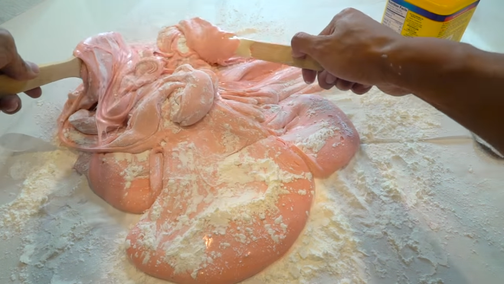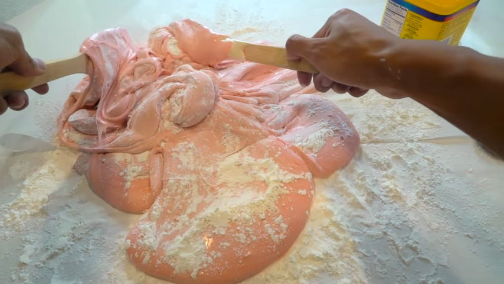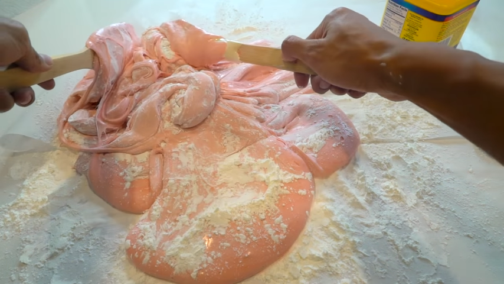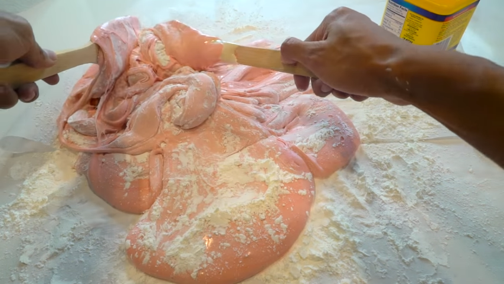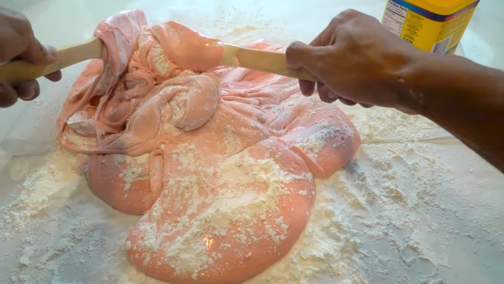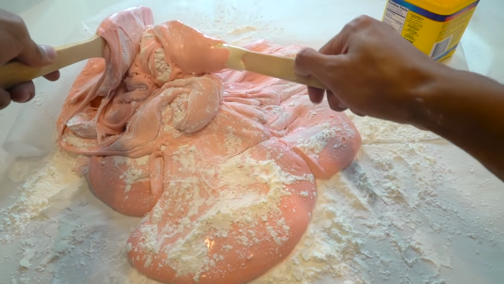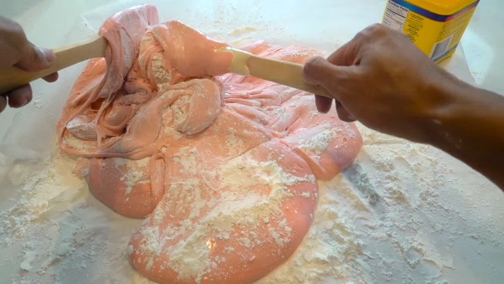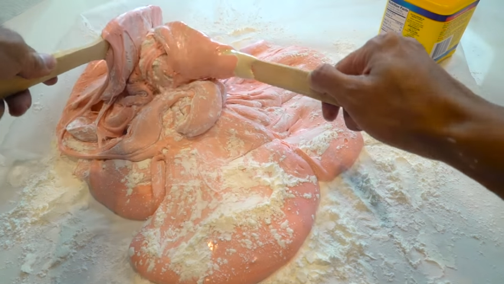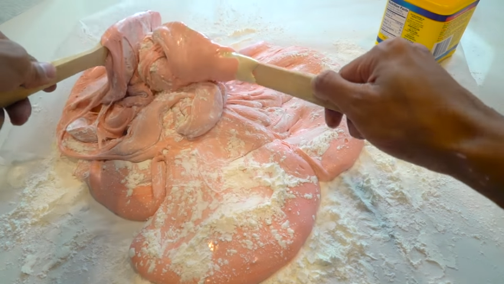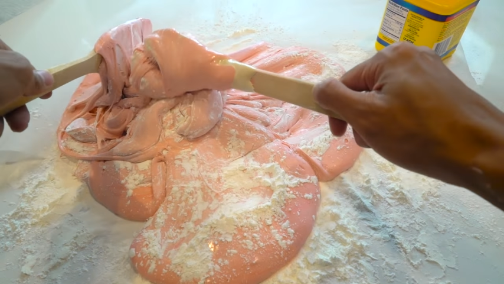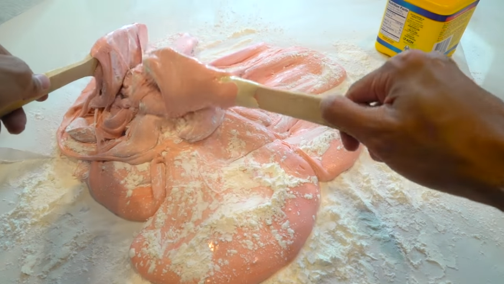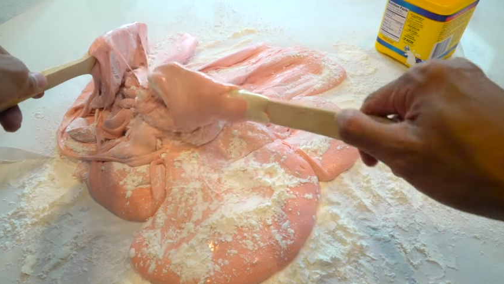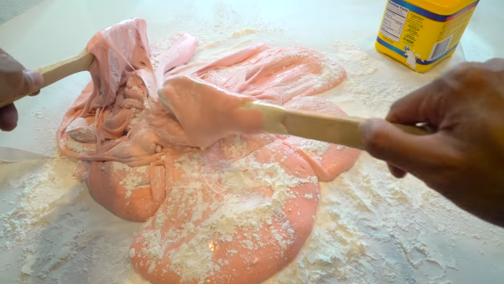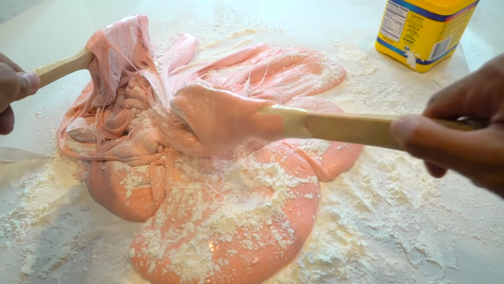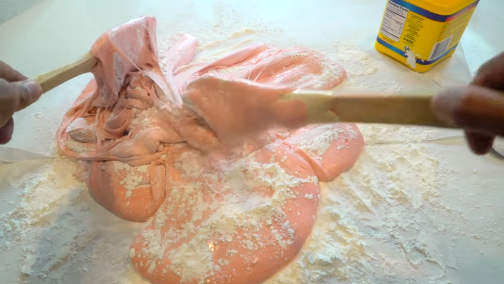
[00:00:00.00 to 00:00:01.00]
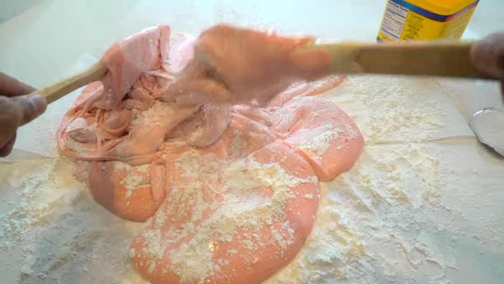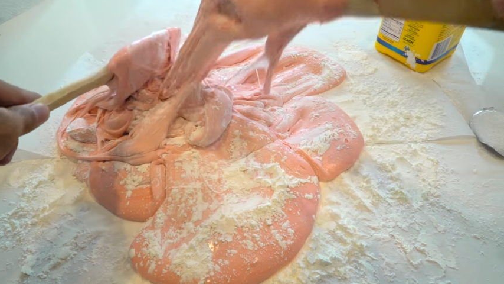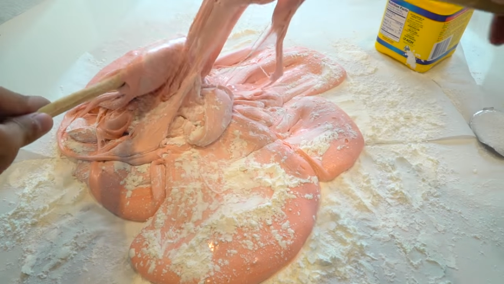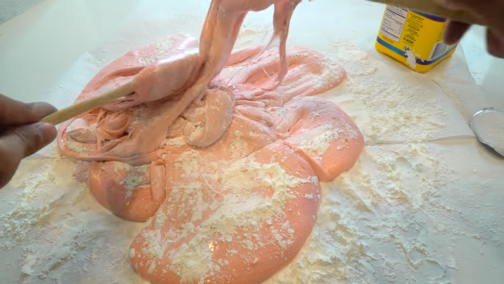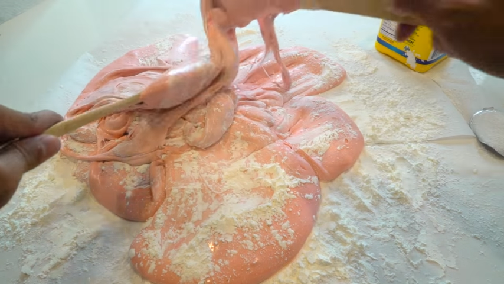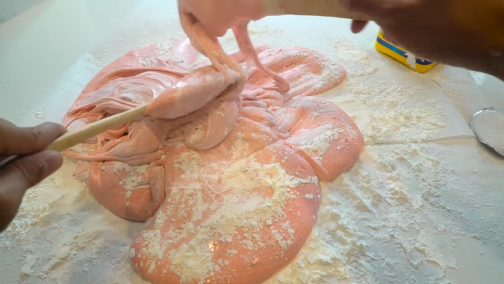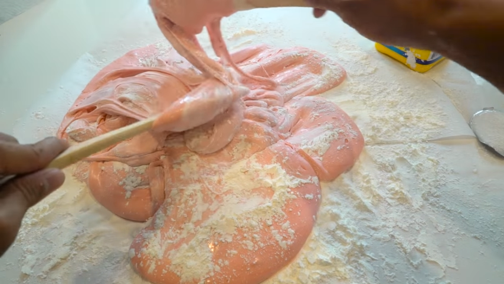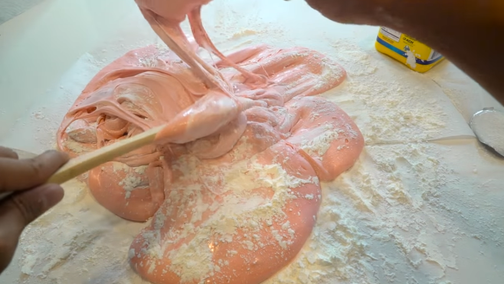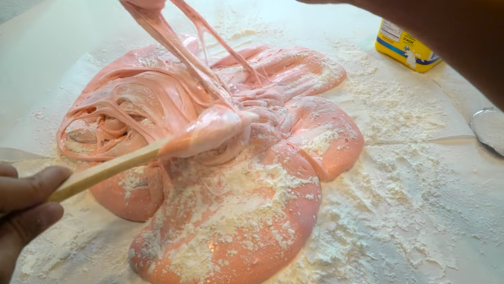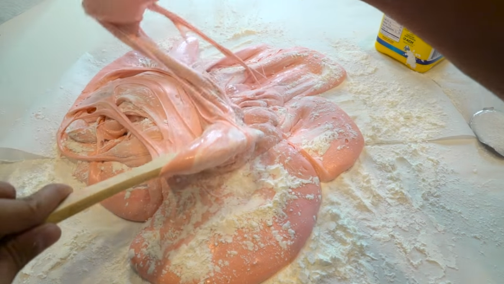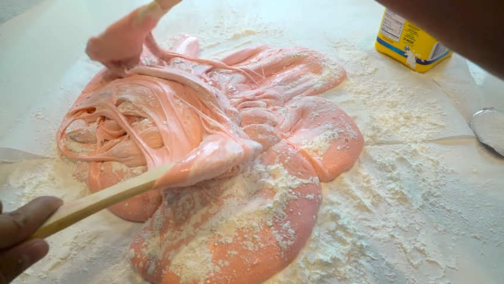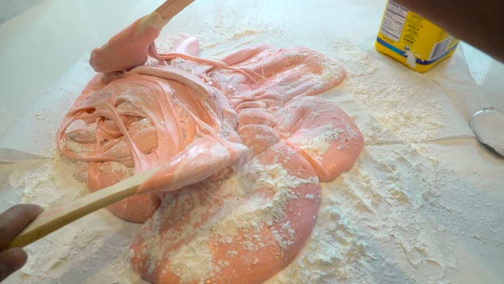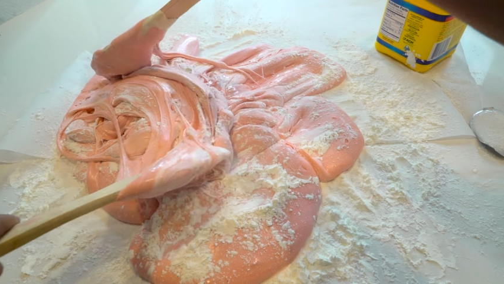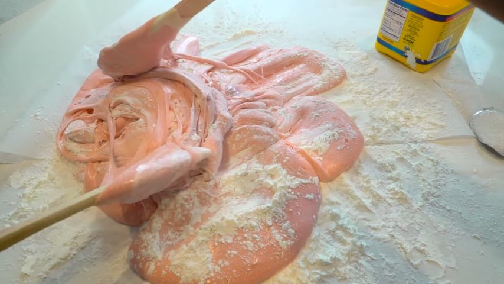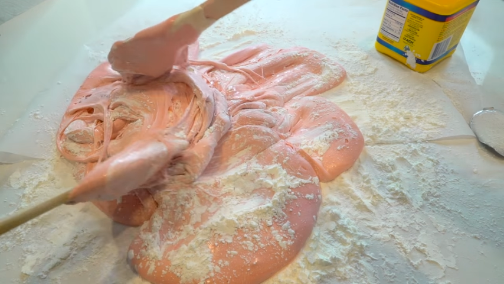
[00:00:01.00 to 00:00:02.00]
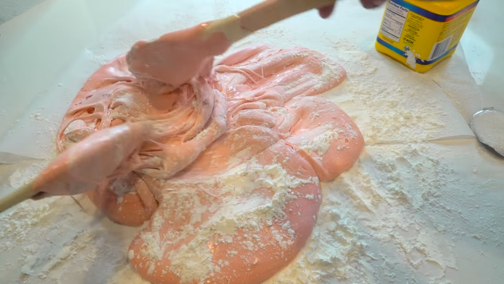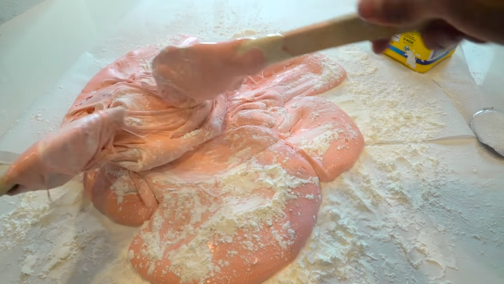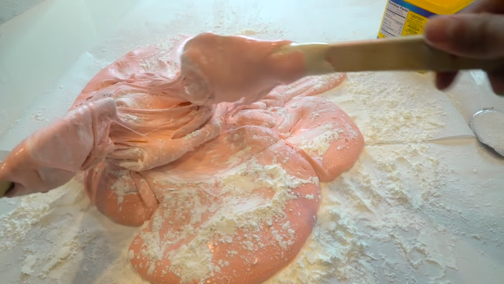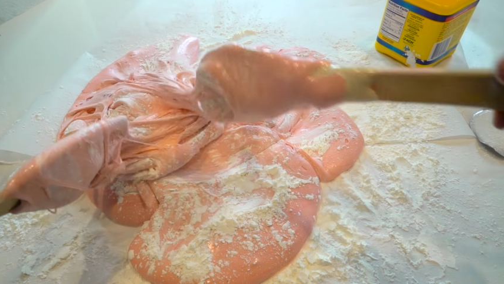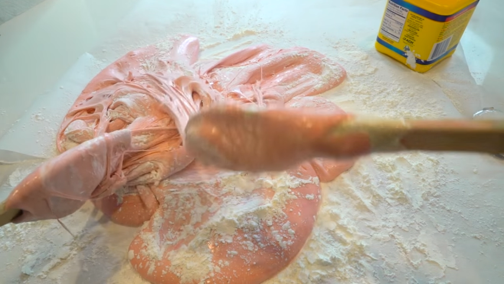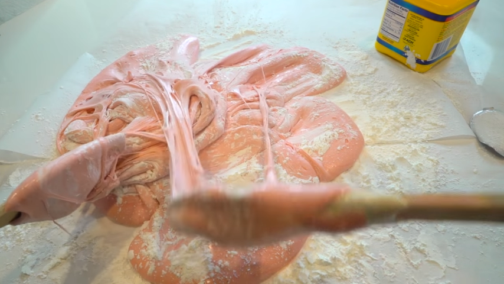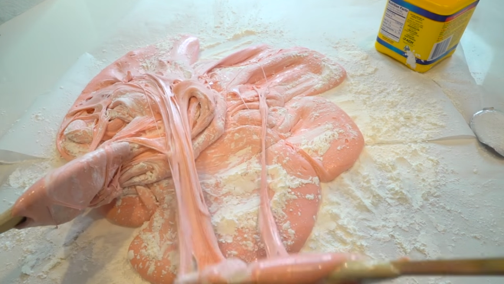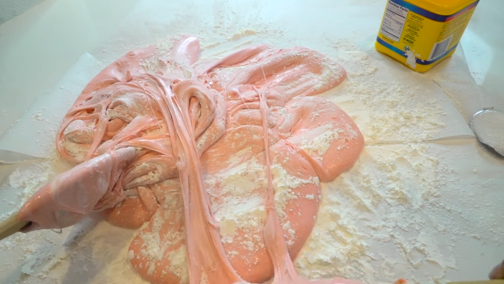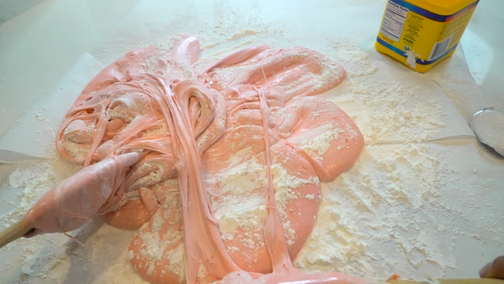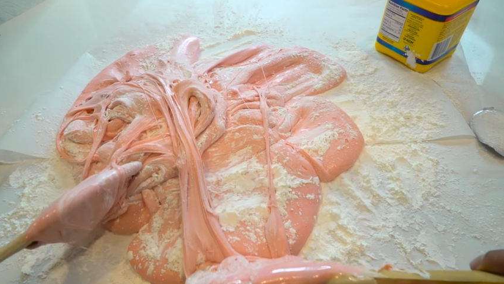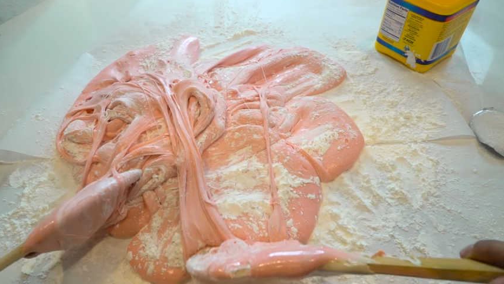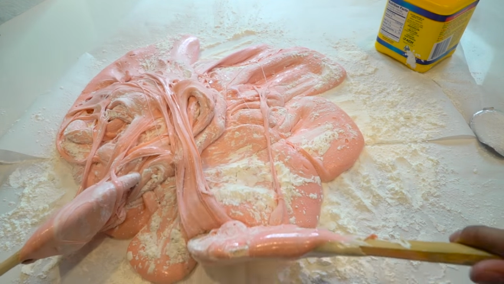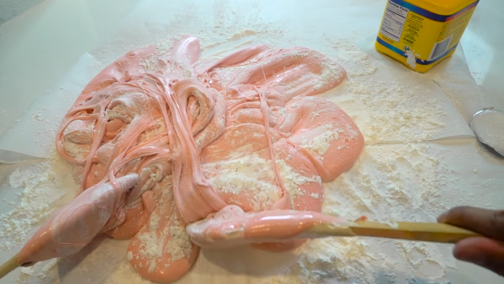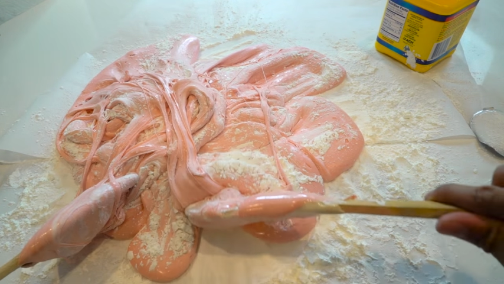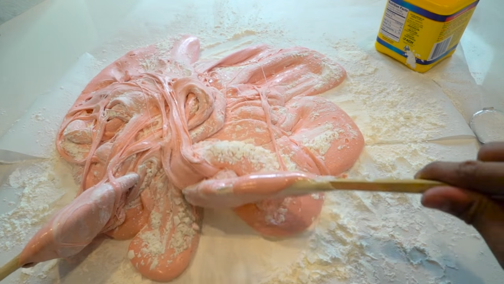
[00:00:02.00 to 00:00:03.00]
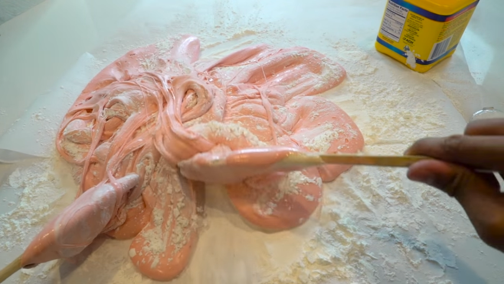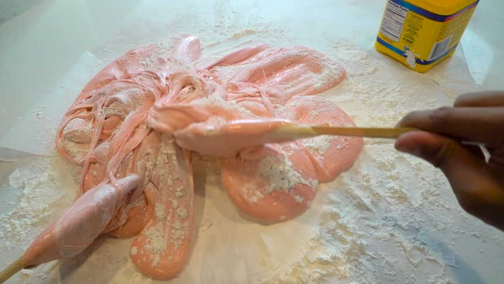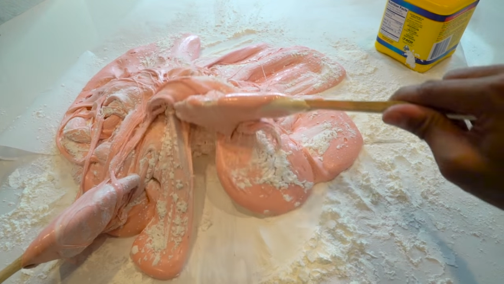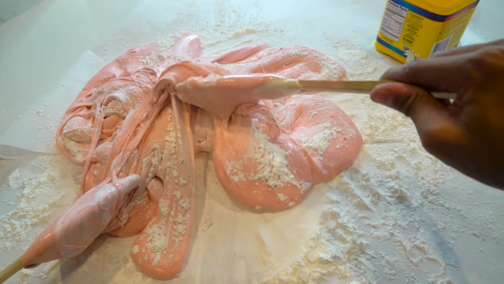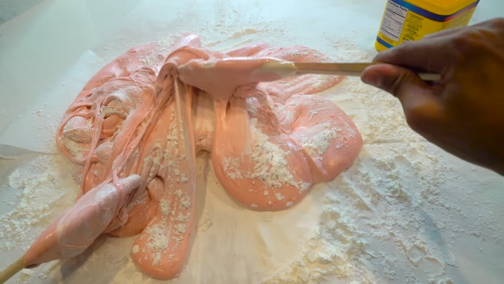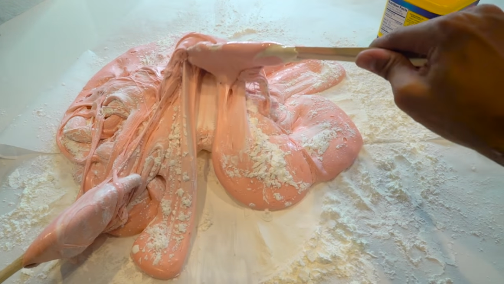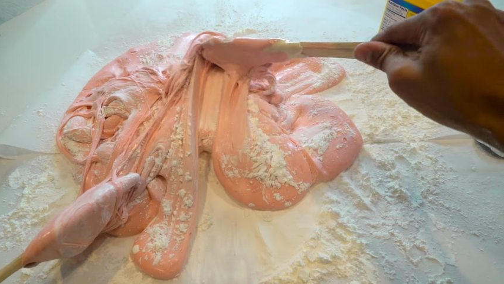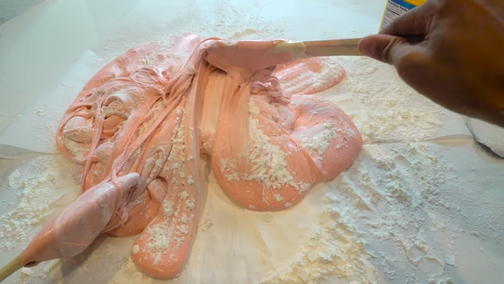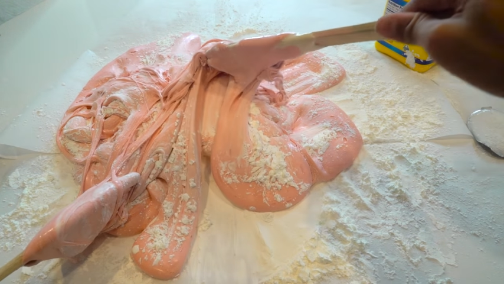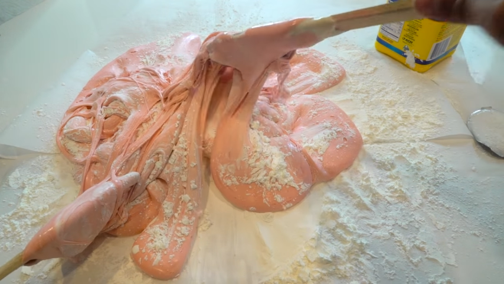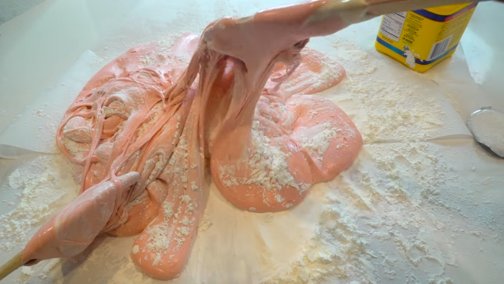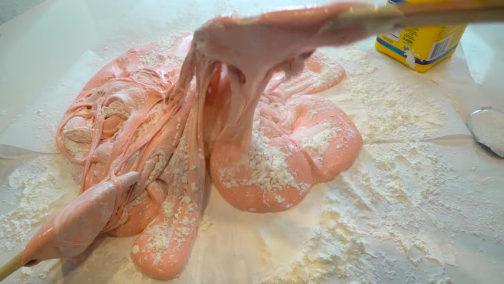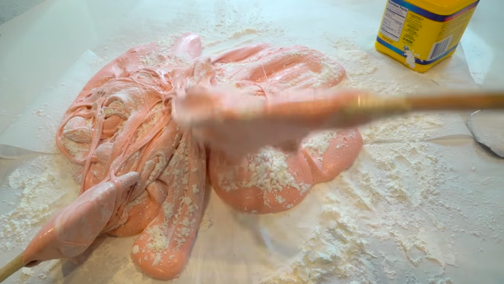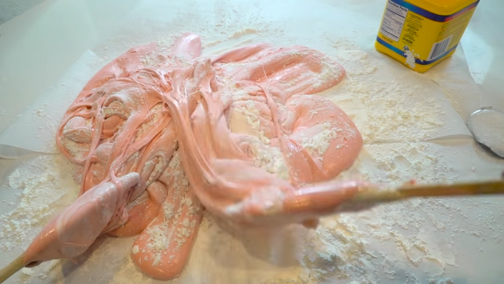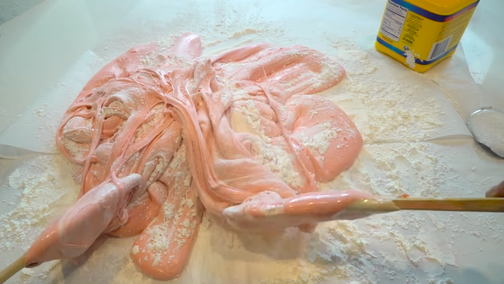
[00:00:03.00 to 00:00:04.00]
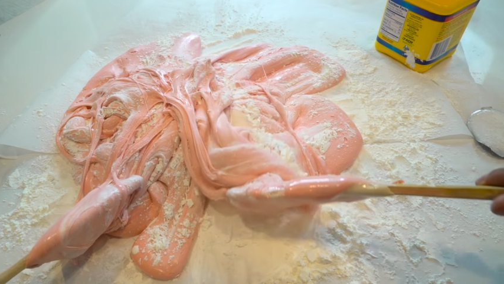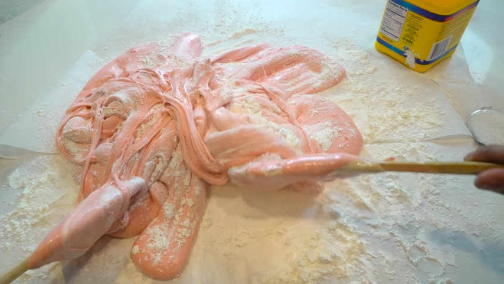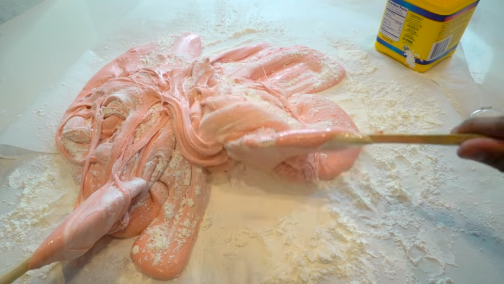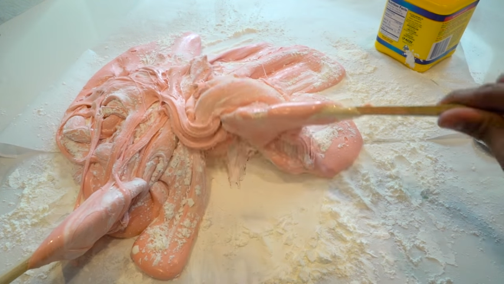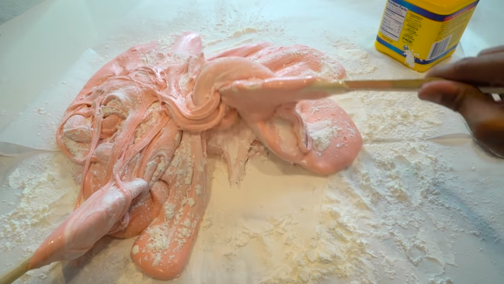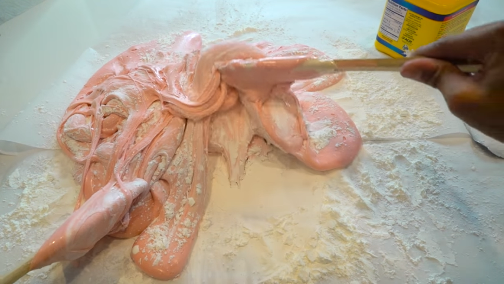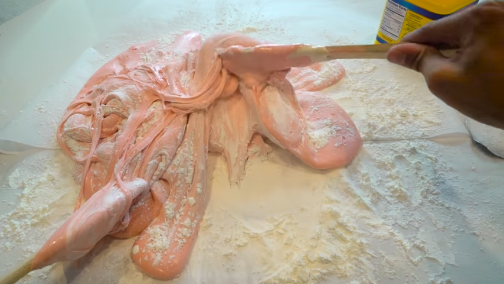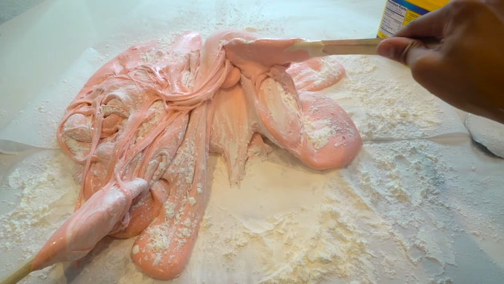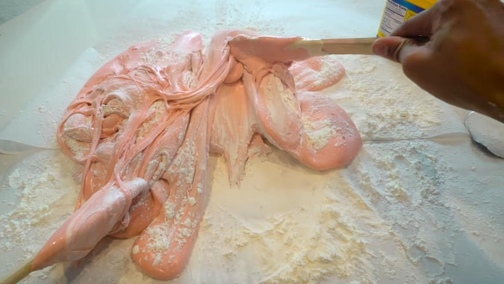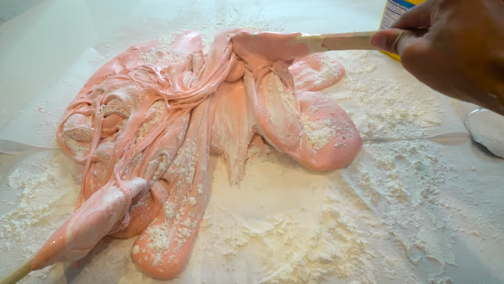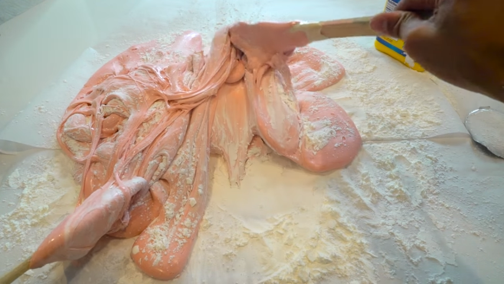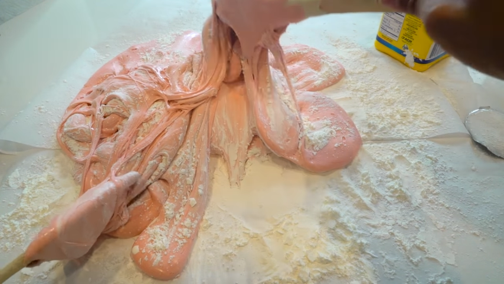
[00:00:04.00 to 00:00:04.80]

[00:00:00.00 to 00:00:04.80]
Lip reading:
[unreadable: no face in view]